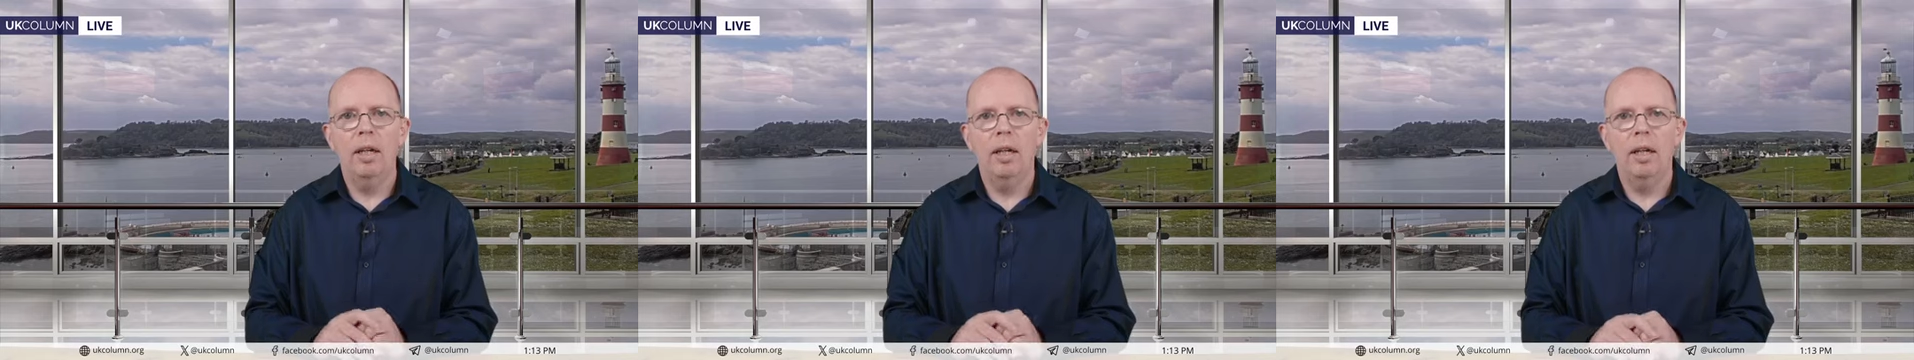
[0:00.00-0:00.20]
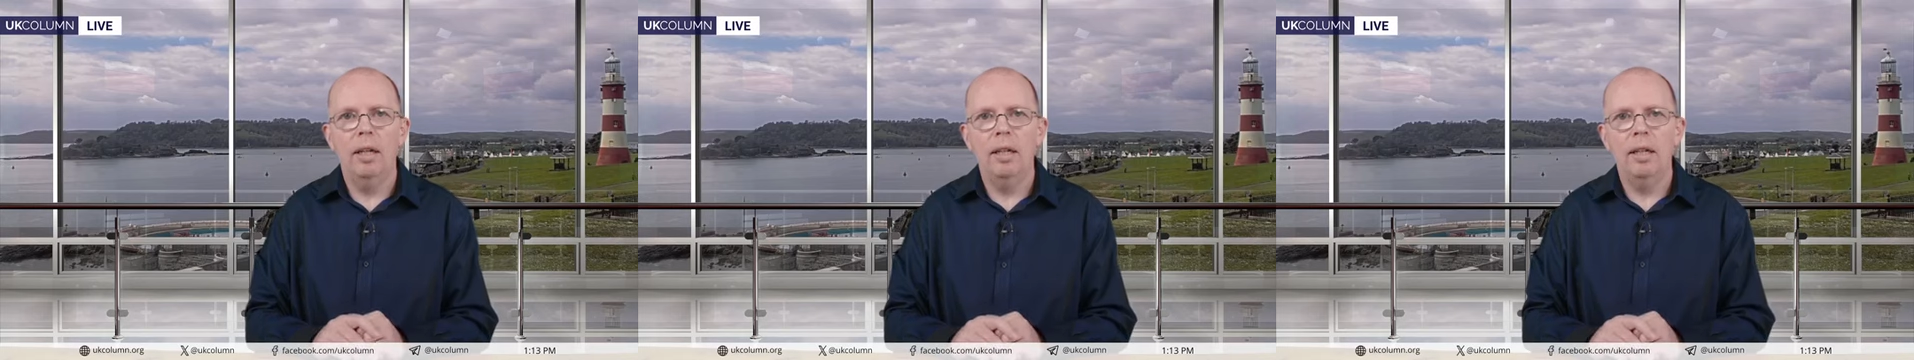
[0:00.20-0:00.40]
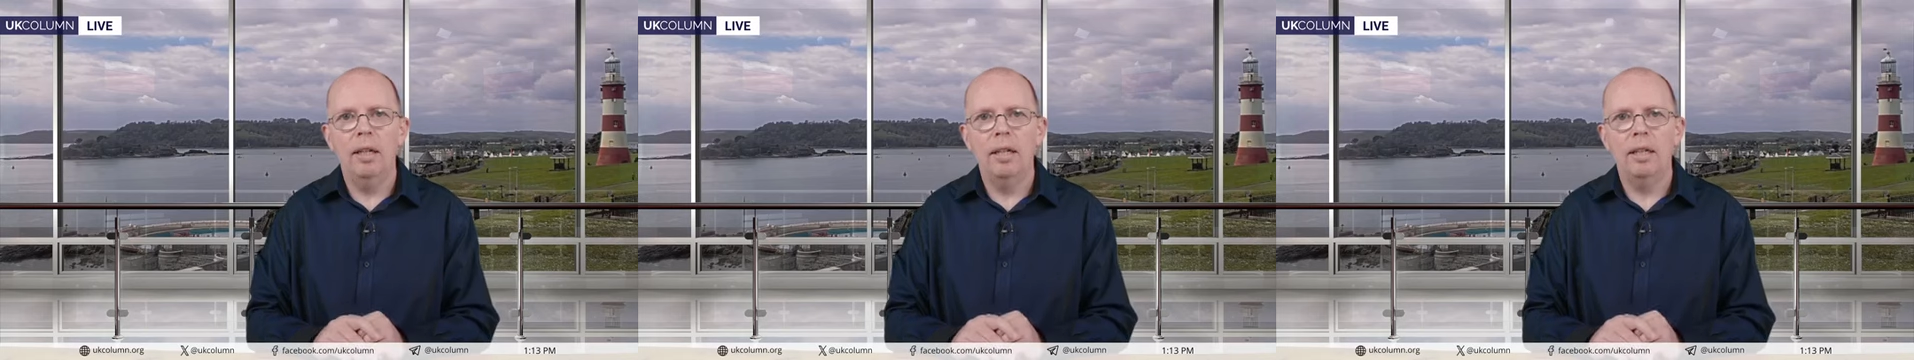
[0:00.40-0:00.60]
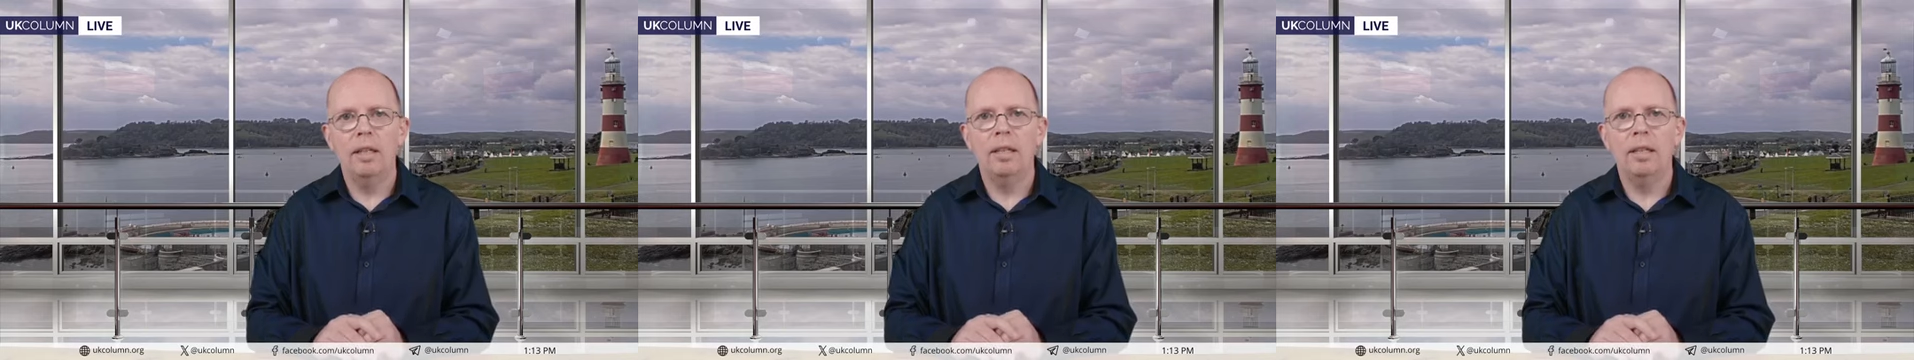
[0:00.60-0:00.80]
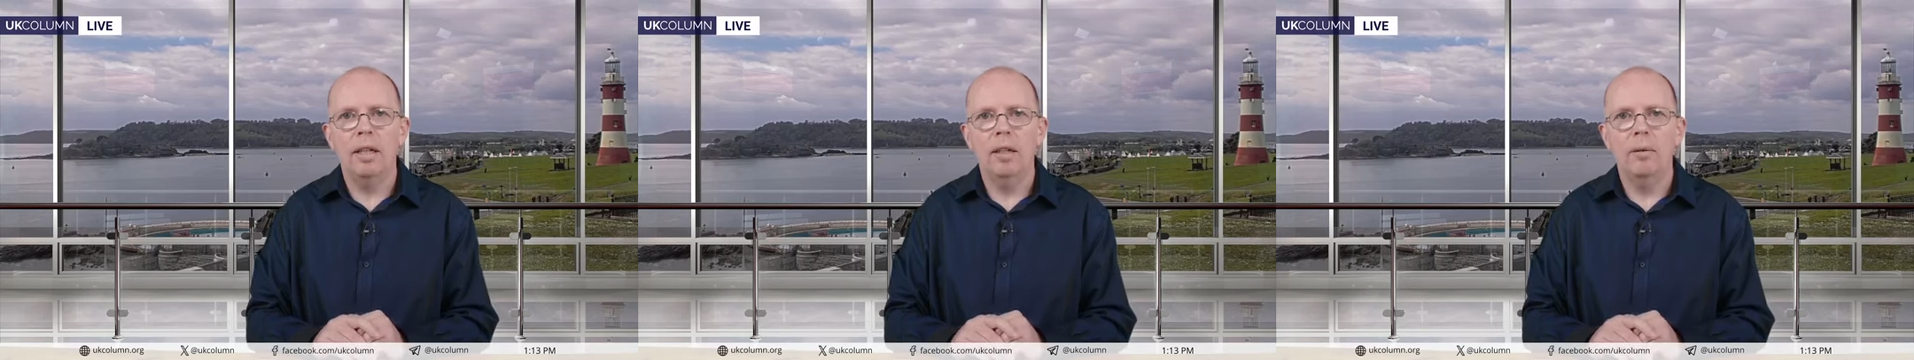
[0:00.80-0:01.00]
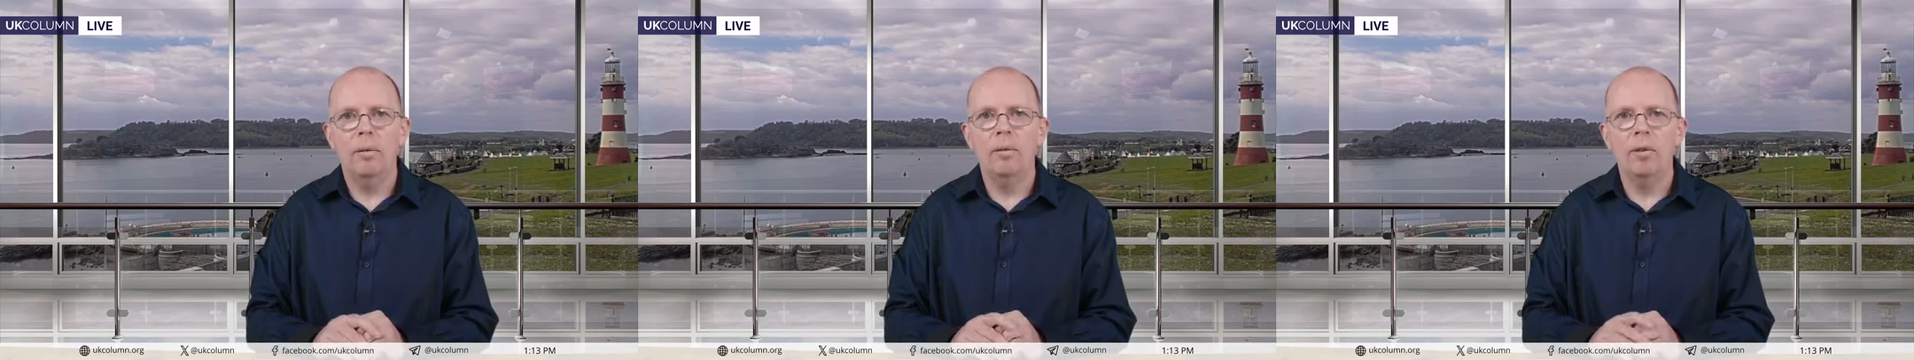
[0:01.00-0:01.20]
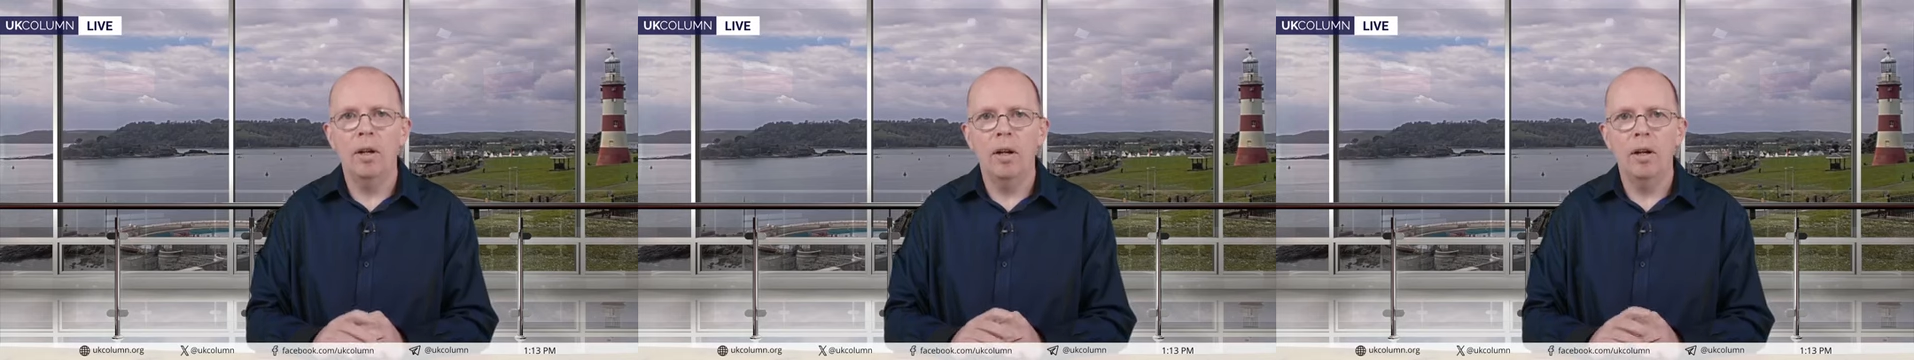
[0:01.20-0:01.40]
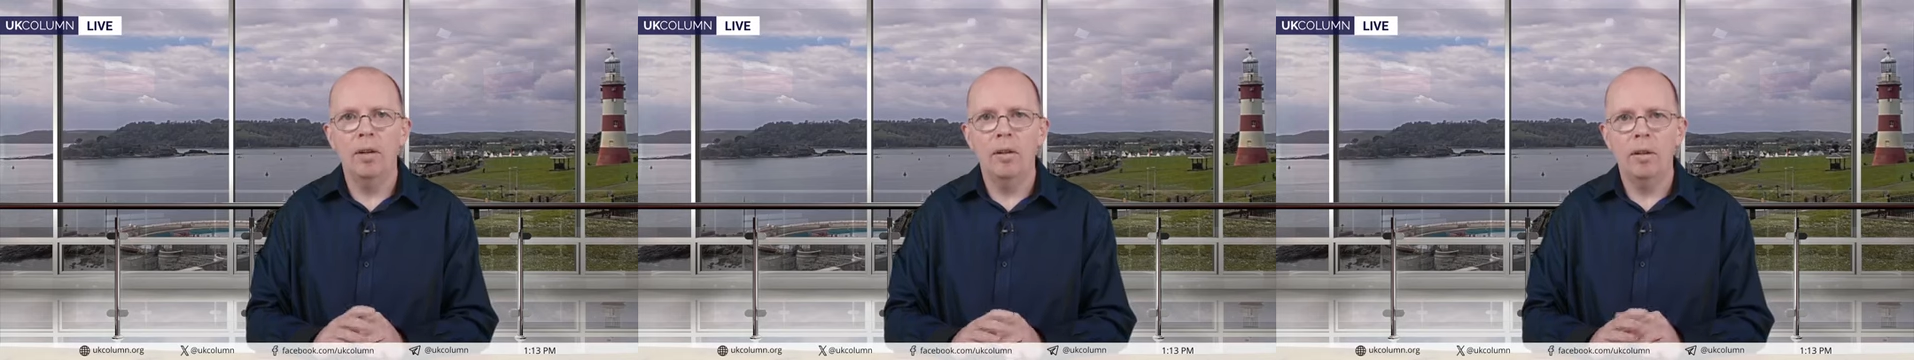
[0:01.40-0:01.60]
is
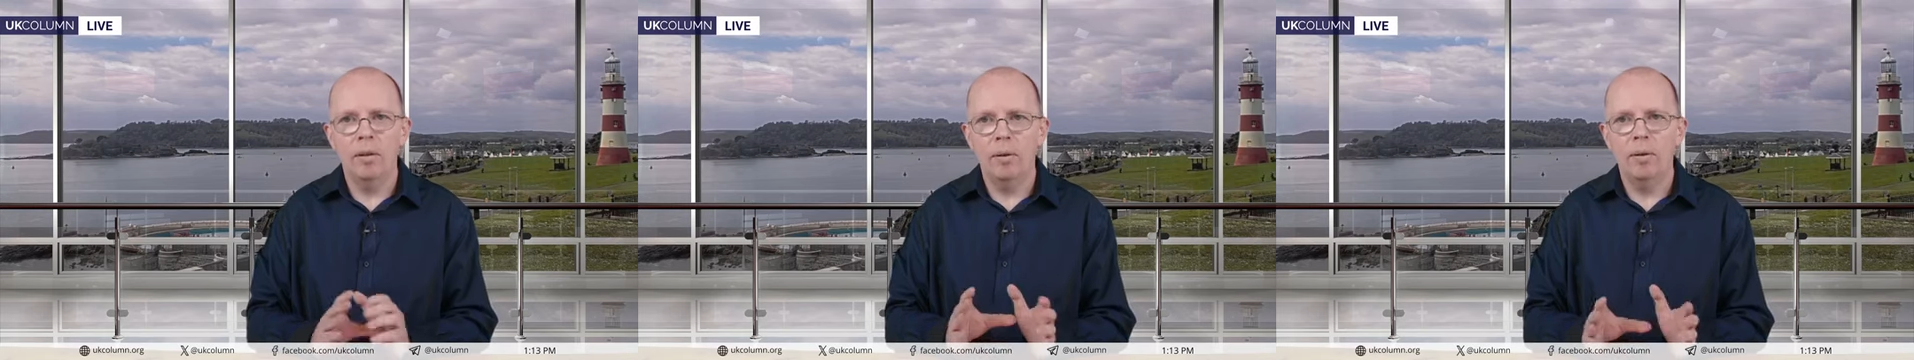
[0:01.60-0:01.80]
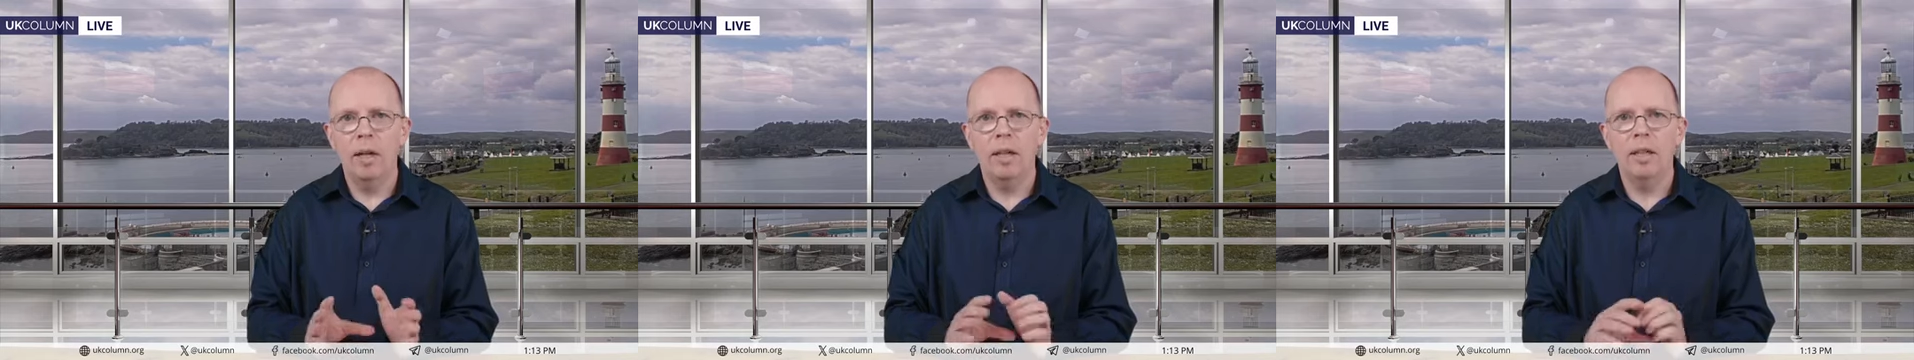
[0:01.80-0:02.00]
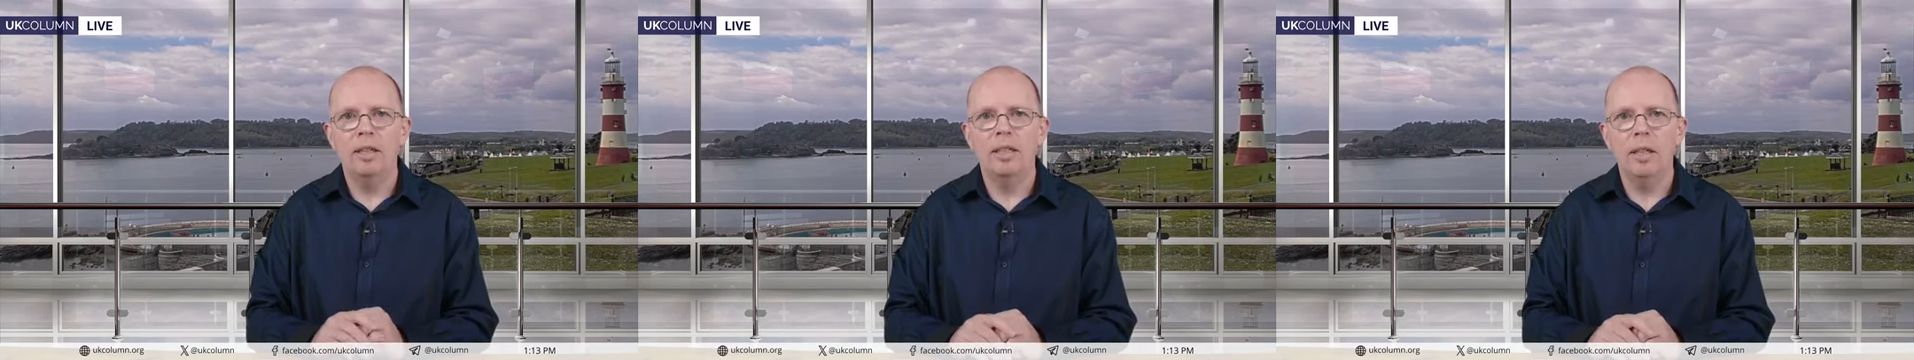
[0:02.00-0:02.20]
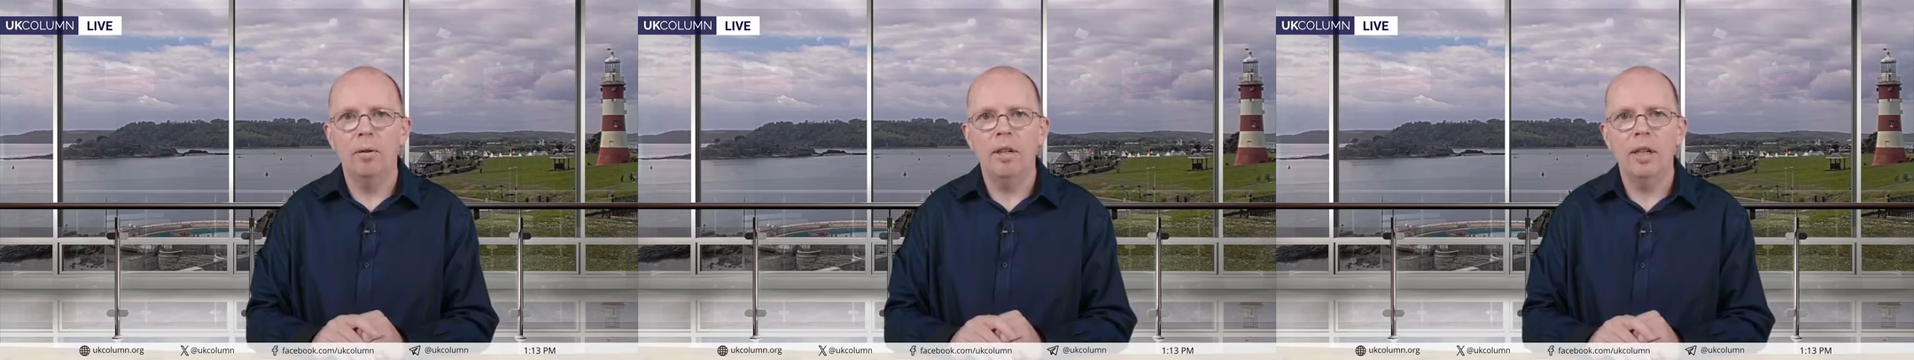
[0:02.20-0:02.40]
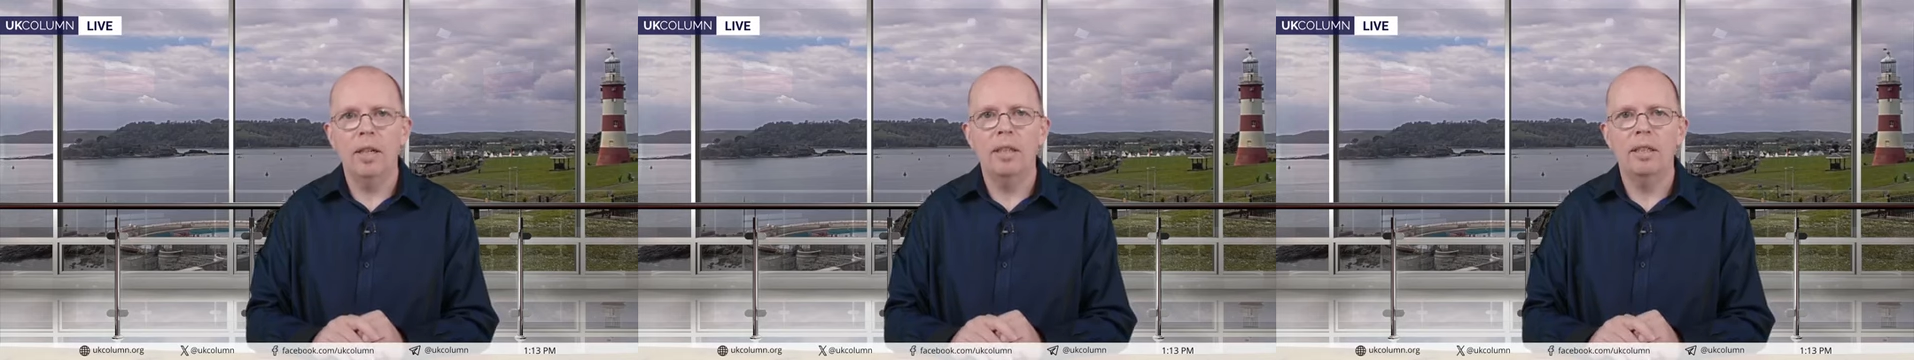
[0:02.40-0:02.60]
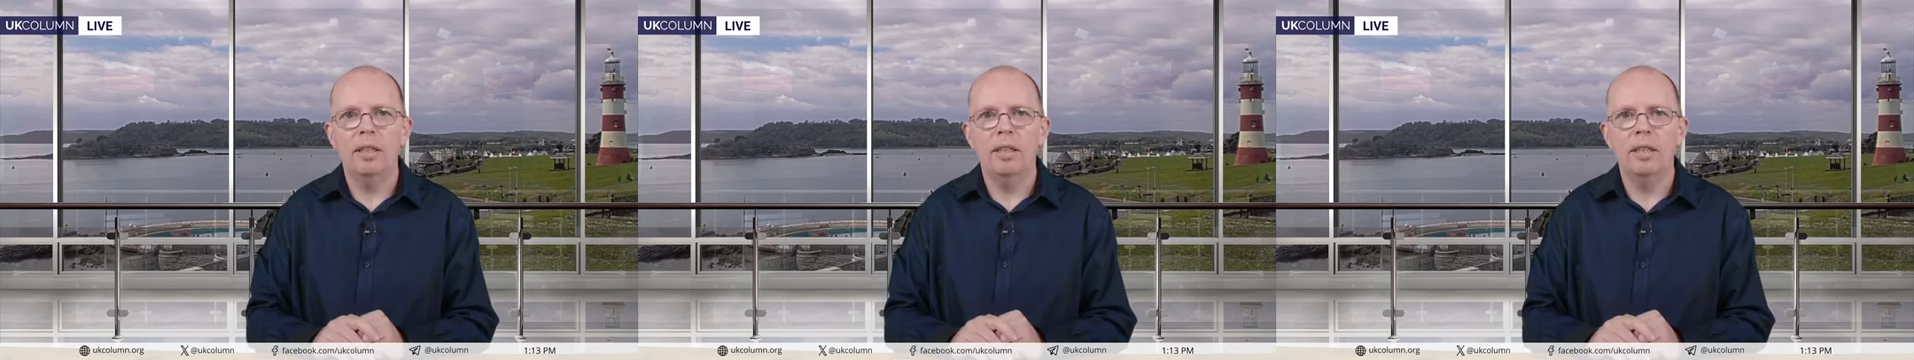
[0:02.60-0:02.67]
now Syria